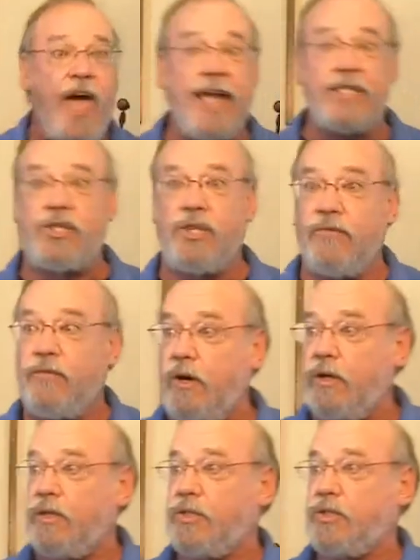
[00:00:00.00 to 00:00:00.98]
That's the
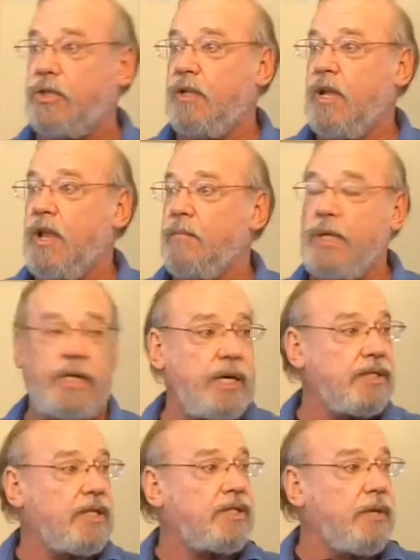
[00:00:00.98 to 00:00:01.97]
verse.
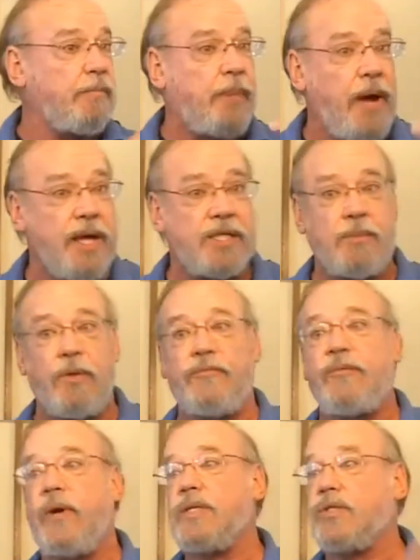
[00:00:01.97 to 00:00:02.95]
Because it's
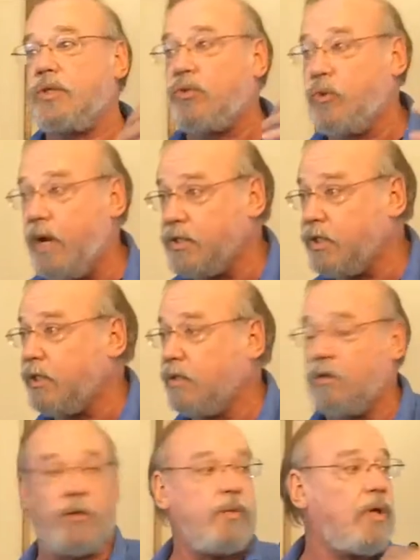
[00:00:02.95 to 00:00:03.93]
impossible for us to trust in the
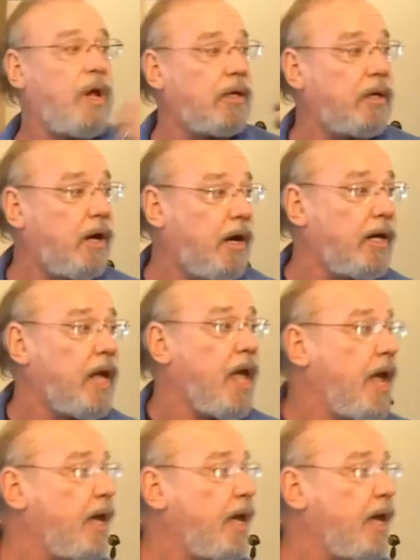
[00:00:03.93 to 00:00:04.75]
Lord with all our heart